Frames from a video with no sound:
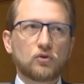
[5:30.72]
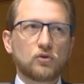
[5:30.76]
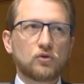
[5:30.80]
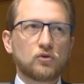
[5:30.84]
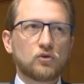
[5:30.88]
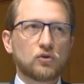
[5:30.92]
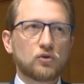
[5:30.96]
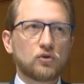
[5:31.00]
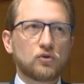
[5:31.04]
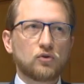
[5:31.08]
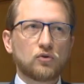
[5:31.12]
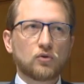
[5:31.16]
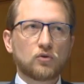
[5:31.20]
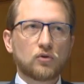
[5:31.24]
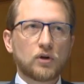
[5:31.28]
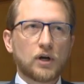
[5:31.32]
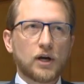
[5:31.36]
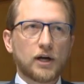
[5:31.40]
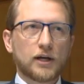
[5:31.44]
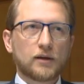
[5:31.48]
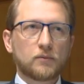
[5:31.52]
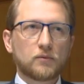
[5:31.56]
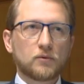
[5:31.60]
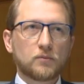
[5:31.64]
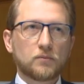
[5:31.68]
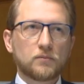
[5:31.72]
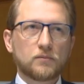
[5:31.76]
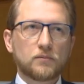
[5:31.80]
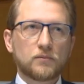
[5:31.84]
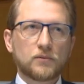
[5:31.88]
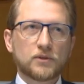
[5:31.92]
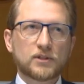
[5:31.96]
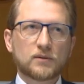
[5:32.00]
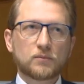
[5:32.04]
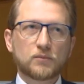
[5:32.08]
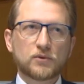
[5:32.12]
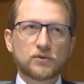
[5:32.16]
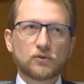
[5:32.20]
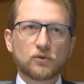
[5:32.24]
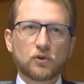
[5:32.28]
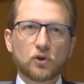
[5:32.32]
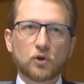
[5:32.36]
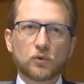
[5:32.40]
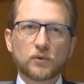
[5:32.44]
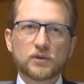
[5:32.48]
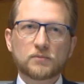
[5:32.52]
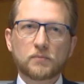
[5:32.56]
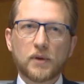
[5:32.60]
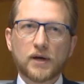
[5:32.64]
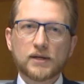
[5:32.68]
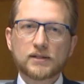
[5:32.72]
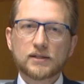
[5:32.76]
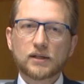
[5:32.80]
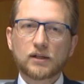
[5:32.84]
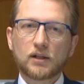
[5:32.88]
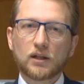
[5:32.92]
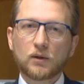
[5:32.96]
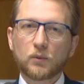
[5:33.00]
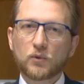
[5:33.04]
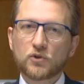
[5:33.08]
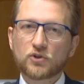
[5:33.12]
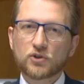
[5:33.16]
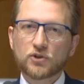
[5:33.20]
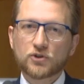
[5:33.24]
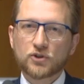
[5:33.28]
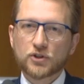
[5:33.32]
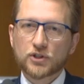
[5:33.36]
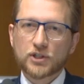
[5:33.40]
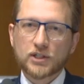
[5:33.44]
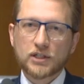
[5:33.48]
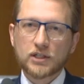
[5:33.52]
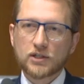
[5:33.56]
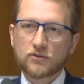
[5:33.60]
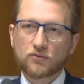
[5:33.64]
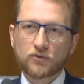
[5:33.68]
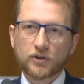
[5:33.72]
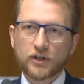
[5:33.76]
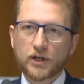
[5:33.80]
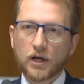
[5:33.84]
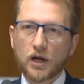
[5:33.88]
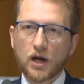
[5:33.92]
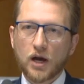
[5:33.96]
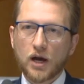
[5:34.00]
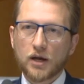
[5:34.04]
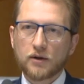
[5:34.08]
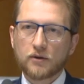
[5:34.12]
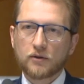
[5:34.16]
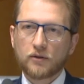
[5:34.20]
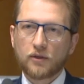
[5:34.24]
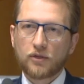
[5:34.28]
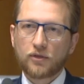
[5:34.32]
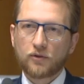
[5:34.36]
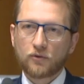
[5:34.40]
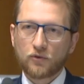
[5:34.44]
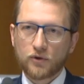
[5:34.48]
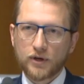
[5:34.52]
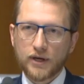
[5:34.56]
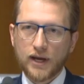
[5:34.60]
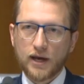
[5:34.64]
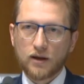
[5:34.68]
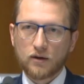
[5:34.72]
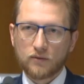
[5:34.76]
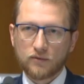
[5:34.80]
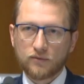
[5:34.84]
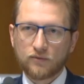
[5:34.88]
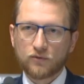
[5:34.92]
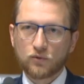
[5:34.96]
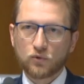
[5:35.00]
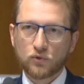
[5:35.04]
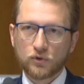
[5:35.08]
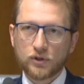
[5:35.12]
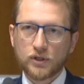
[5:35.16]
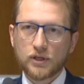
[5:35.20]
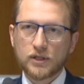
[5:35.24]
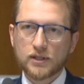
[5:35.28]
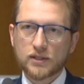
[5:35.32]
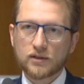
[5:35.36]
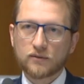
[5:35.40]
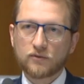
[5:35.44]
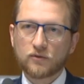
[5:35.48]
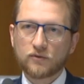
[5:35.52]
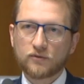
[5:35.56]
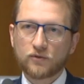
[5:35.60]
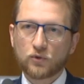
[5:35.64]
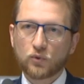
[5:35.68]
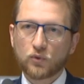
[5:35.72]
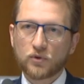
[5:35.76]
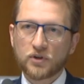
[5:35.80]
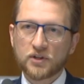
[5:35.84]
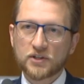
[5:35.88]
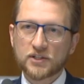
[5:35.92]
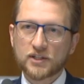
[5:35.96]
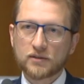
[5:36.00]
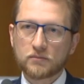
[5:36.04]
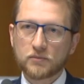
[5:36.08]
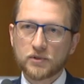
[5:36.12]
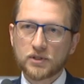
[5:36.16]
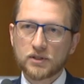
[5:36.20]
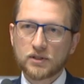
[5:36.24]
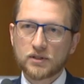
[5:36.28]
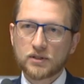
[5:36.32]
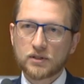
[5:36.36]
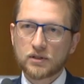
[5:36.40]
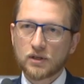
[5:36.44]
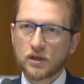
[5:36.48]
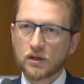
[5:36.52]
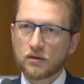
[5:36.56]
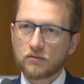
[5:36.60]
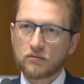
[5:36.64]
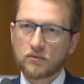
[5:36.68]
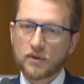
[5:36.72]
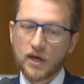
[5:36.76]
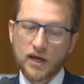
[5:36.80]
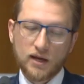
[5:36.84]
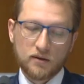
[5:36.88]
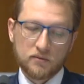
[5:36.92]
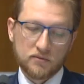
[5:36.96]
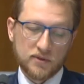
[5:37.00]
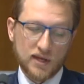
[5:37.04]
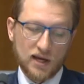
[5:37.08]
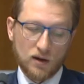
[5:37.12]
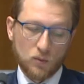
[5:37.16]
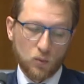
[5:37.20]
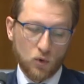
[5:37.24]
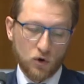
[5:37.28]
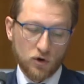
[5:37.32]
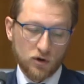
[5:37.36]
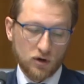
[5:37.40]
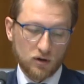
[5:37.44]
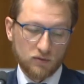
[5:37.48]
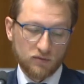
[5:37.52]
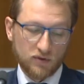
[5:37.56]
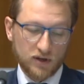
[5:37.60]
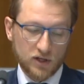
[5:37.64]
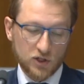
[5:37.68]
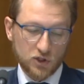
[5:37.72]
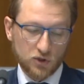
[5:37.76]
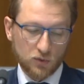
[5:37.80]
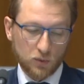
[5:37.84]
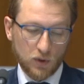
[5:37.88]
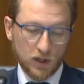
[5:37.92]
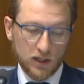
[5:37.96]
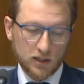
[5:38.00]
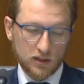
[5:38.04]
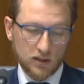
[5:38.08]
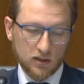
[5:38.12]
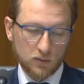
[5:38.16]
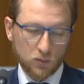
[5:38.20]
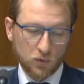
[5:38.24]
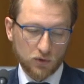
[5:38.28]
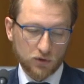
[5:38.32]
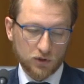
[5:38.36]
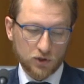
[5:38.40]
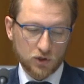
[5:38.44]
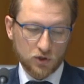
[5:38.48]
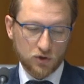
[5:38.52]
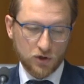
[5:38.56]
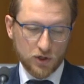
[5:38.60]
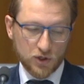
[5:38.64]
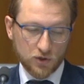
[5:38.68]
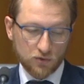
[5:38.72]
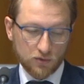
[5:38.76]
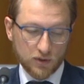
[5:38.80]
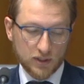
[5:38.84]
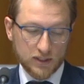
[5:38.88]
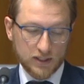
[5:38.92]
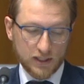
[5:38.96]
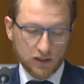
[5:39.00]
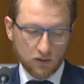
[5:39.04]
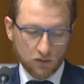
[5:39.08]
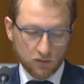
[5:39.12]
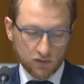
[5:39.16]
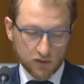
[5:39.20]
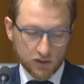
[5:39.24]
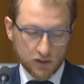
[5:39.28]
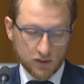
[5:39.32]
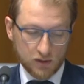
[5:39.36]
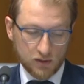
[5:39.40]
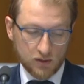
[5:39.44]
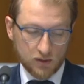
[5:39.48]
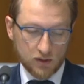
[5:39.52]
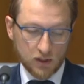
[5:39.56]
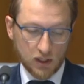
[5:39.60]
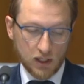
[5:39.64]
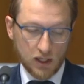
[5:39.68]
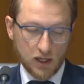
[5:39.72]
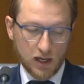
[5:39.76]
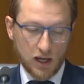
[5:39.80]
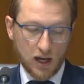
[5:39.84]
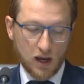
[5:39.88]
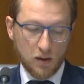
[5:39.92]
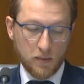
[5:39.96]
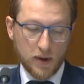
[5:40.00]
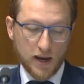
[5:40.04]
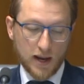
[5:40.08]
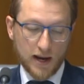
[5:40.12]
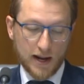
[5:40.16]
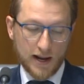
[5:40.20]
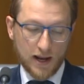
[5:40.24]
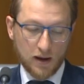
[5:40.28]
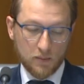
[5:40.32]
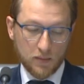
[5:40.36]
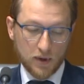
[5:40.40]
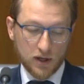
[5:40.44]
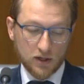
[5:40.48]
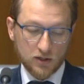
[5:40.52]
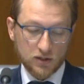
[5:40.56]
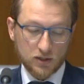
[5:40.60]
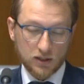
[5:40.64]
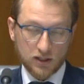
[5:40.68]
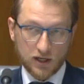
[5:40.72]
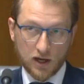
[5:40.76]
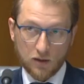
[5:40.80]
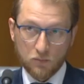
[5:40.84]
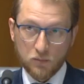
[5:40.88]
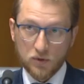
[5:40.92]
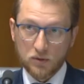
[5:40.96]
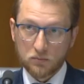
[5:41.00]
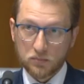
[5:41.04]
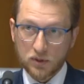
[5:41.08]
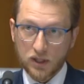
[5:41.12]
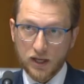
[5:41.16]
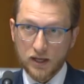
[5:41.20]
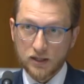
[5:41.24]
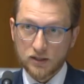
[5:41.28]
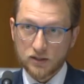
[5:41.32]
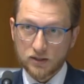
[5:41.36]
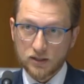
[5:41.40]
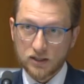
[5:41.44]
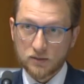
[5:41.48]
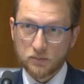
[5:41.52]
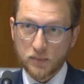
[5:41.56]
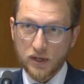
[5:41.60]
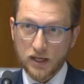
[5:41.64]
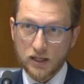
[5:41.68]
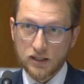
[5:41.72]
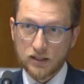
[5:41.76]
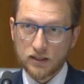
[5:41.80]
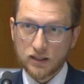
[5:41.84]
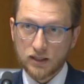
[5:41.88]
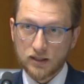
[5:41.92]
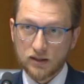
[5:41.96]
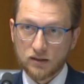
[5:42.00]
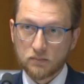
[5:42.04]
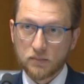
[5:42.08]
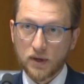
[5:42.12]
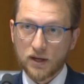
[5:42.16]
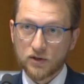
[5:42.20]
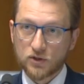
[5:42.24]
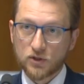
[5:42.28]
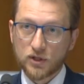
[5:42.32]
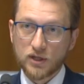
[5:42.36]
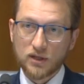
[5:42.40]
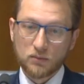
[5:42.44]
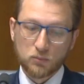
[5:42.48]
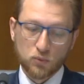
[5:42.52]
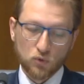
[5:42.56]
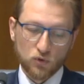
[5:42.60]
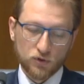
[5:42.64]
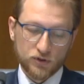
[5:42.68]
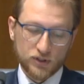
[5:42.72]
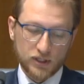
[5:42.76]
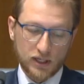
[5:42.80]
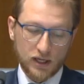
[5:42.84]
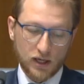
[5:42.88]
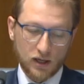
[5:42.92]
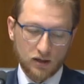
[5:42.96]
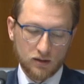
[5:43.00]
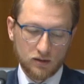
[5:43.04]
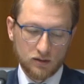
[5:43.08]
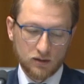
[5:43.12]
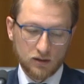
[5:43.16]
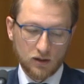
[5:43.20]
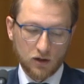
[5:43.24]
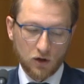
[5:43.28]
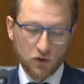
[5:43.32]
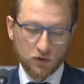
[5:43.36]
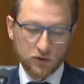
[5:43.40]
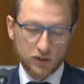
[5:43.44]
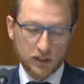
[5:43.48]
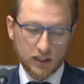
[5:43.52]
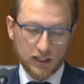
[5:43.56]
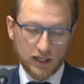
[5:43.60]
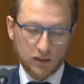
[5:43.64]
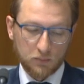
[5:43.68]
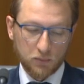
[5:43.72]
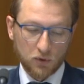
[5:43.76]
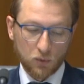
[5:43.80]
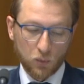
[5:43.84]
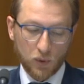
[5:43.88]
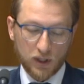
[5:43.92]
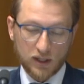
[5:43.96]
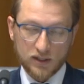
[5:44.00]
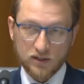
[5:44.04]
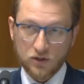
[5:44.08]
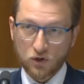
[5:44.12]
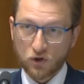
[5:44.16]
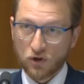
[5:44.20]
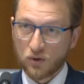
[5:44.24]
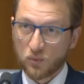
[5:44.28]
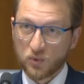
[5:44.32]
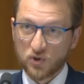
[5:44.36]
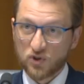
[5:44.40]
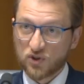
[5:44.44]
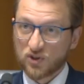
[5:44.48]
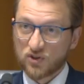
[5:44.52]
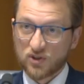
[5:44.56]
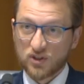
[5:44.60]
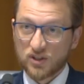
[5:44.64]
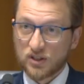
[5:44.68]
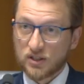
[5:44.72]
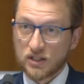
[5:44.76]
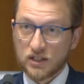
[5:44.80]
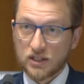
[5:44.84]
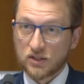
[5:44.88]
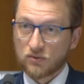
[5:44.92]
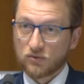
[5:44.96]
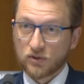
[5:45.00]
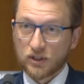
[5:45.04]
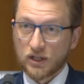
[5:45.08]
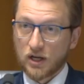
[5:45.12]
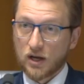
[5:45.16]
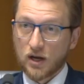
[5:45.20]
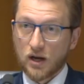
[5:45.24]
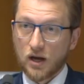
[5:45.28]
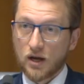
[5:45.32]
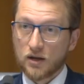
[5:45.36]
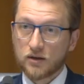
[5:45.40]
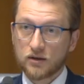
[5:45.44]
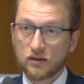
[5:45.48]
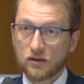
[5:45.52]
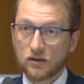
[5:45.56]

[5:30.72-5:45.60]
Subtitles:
Your argument, Mr Pizzullo, is basically we should just disregard 3 out of 4 years of the forward estimates, that won't eventuate, that what the Treasurer tells us about how much the government plans to spend in the budget he brought down only a couple of weeks ago, we should just disregard,